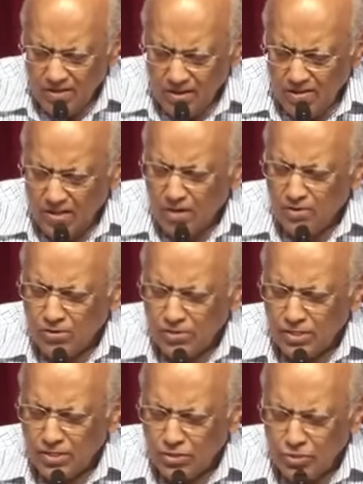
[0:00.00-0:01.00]
that is
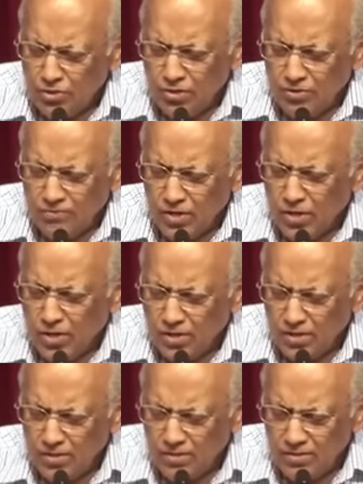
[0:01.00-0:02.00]
ours as children of
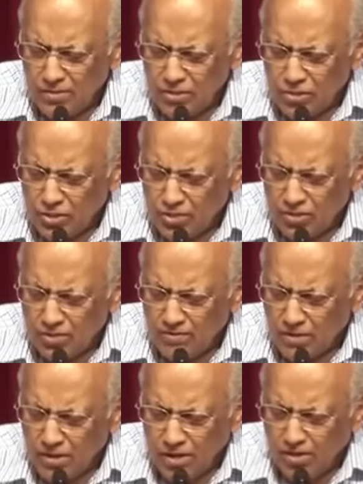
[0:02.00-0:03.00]
God, as children of
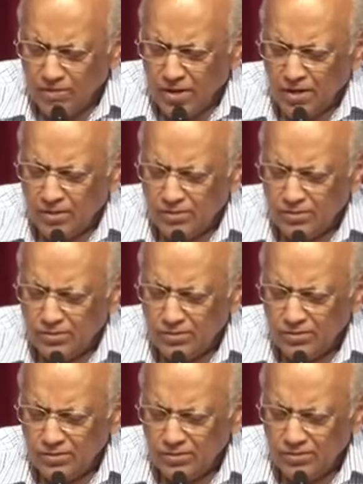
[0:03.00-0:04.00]
the King of
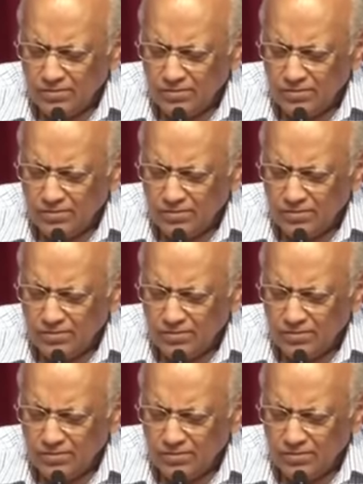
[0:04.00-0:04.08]
Kings.